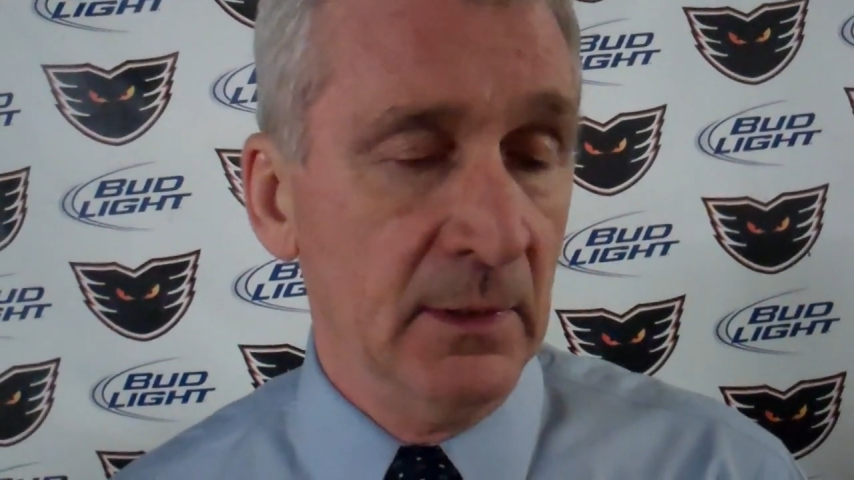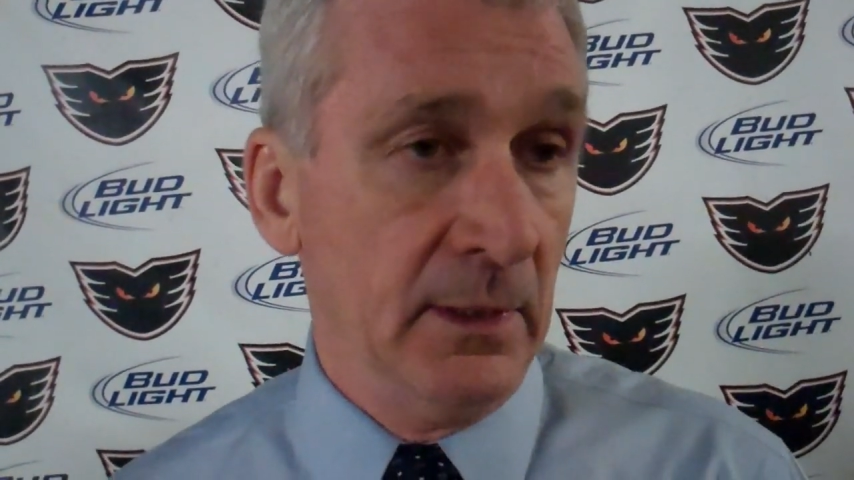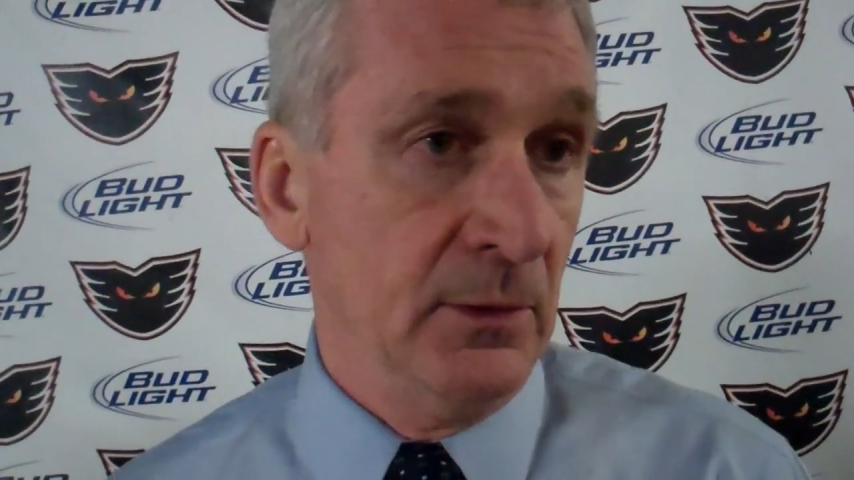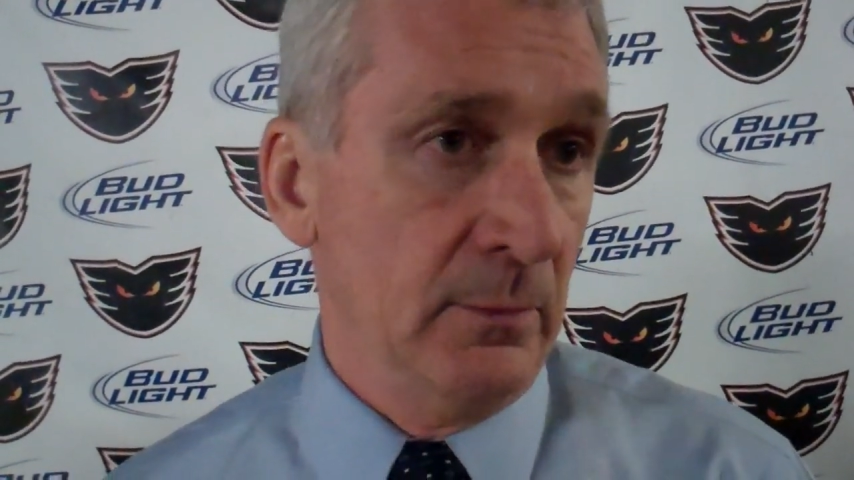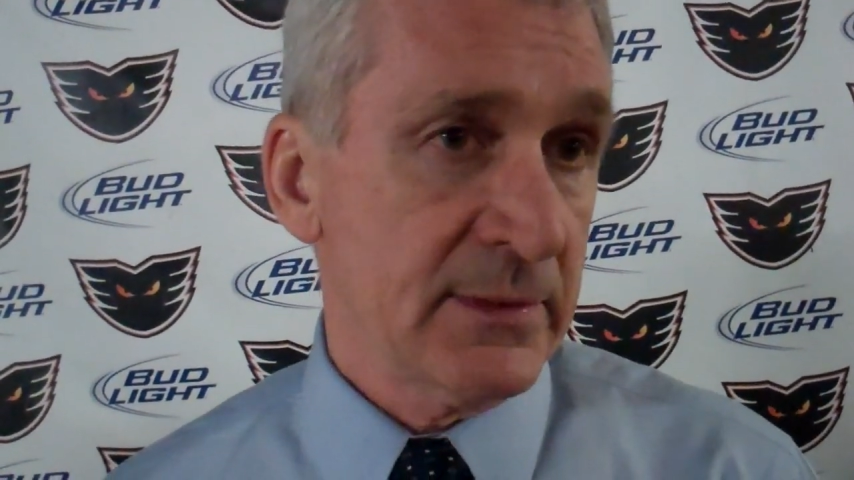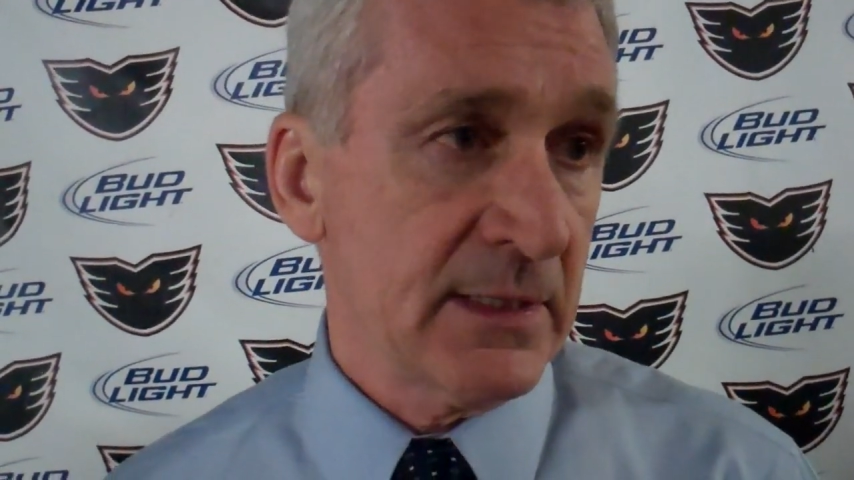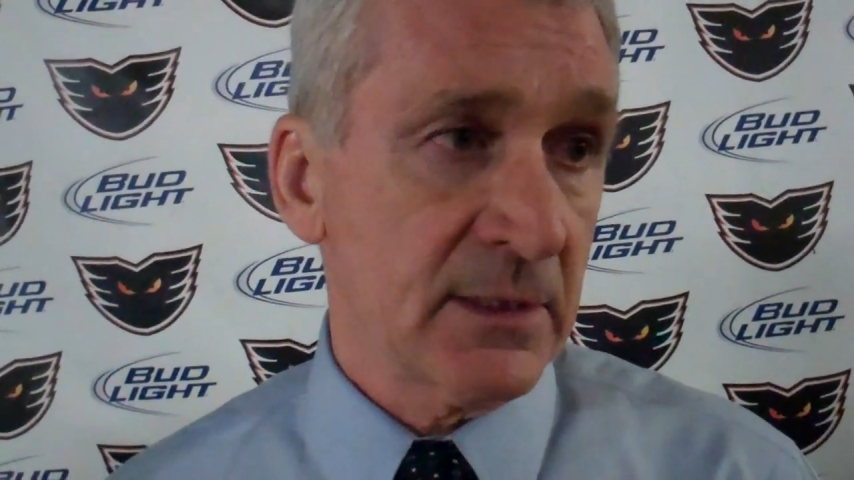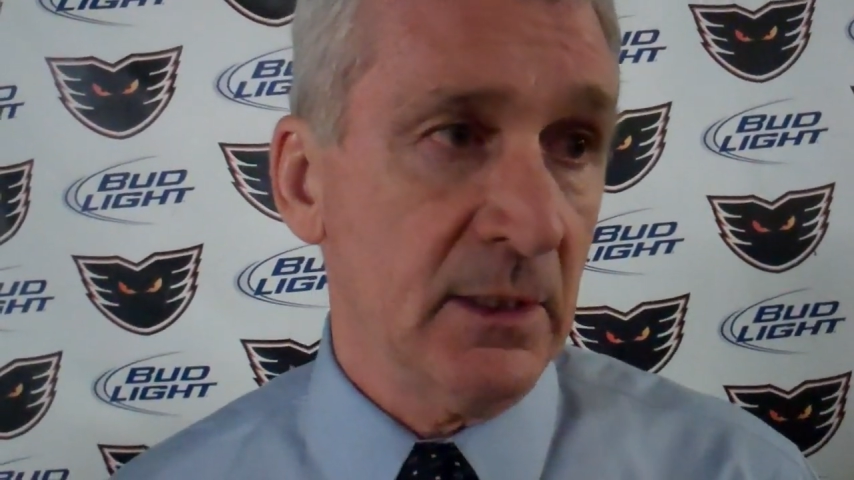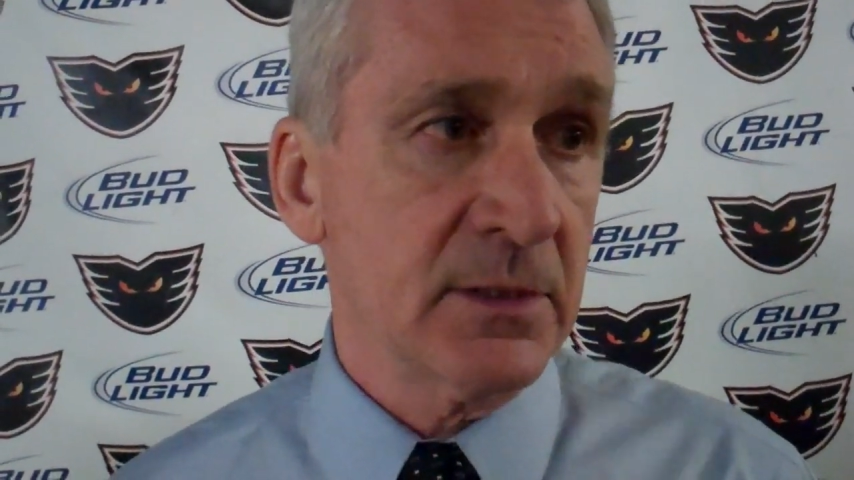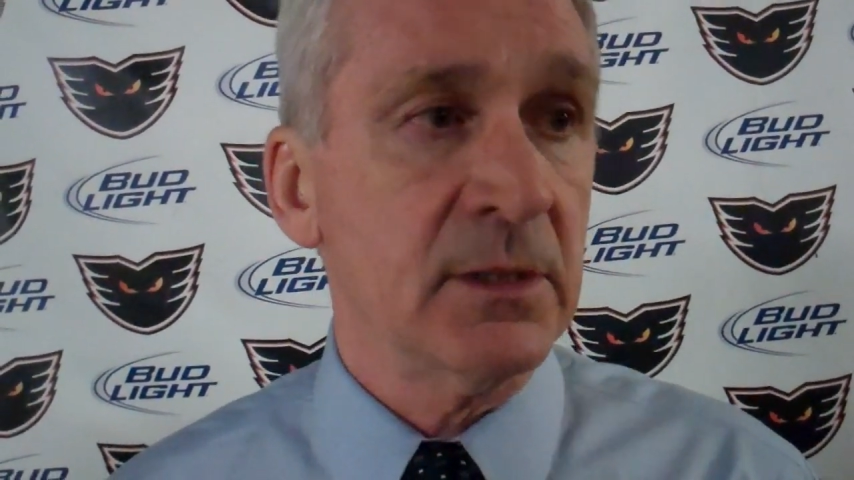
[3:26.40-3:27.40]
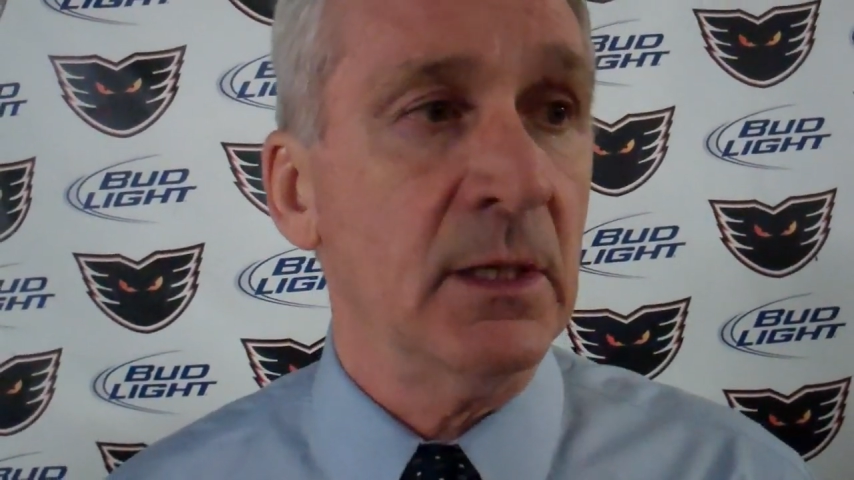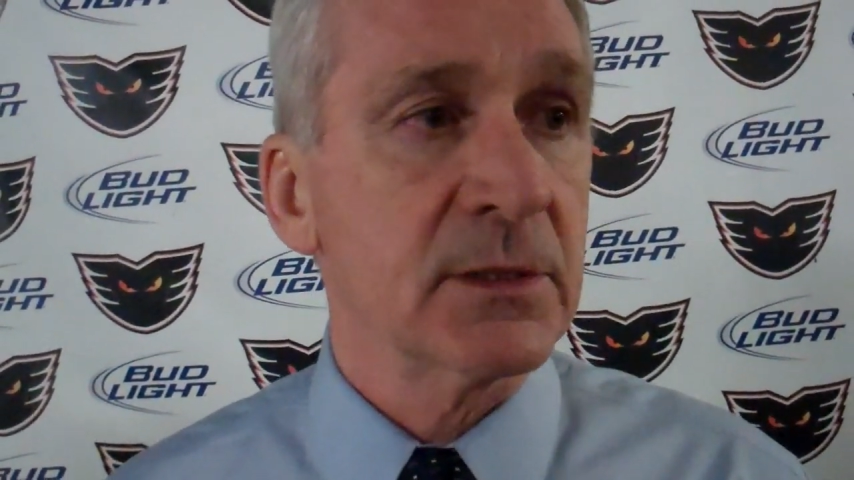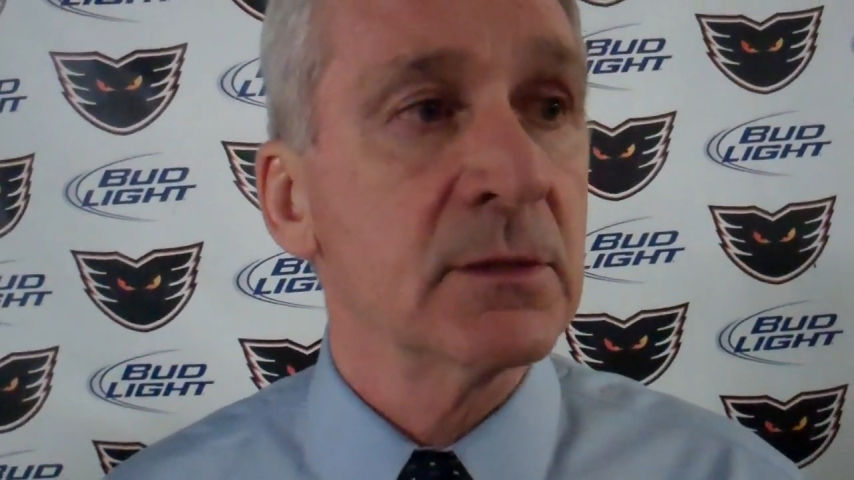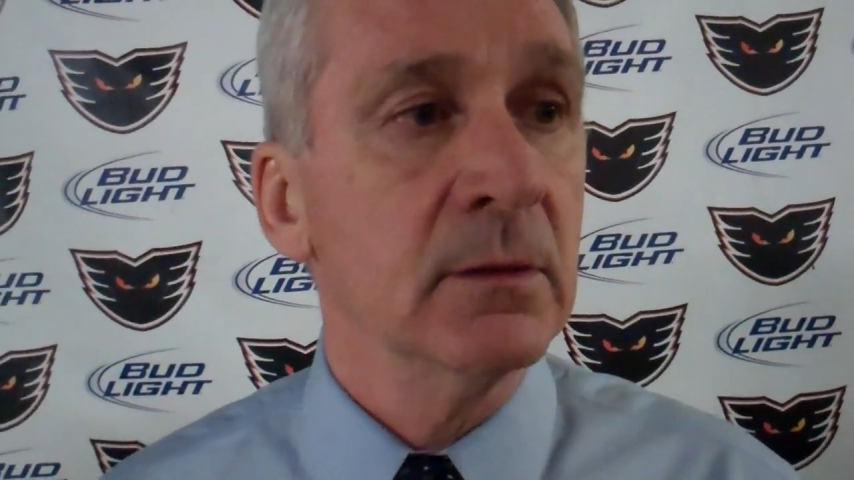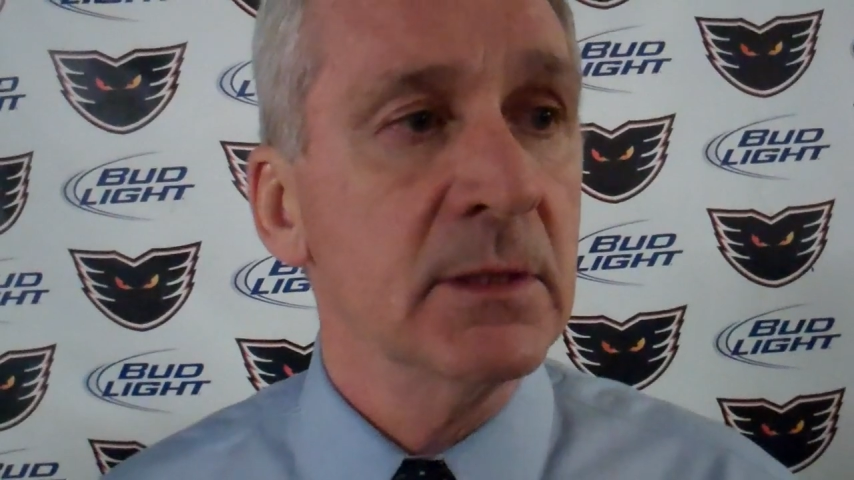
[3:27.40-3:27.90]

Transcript: And Nobles has a nice touch.